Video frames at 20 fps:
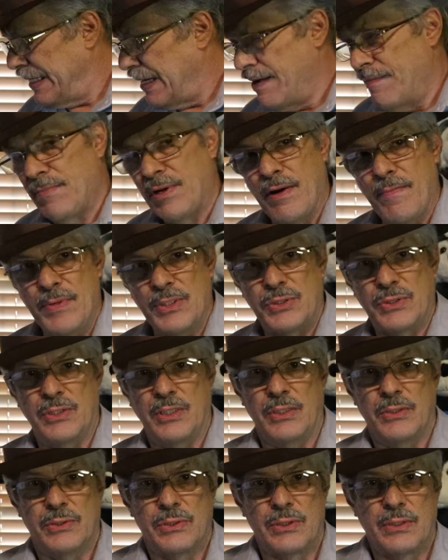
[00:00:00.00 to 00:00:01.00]
I'm going to miss
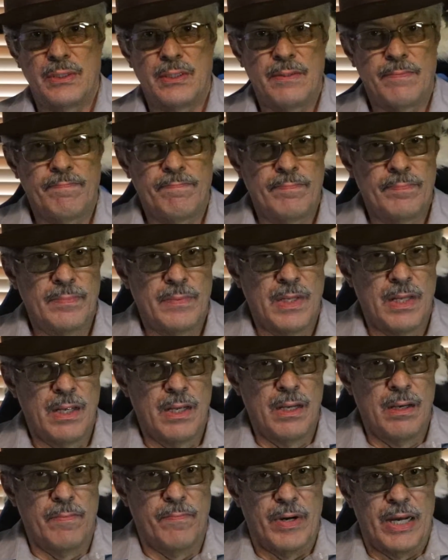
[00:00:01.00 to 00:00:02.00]
these.
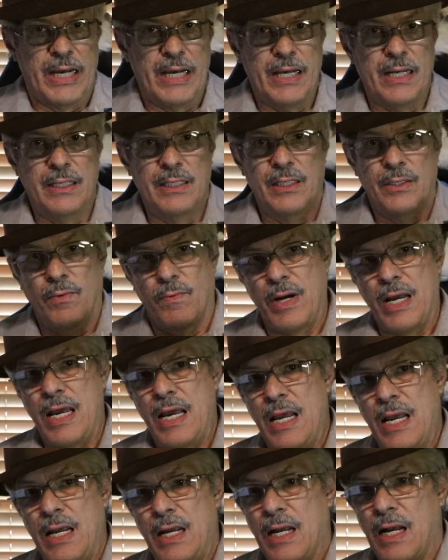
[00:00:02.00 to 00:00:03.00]
But in a
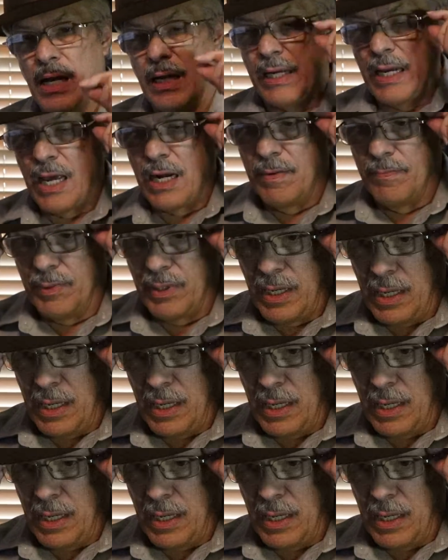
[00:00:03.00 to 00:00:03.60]
way, I kind of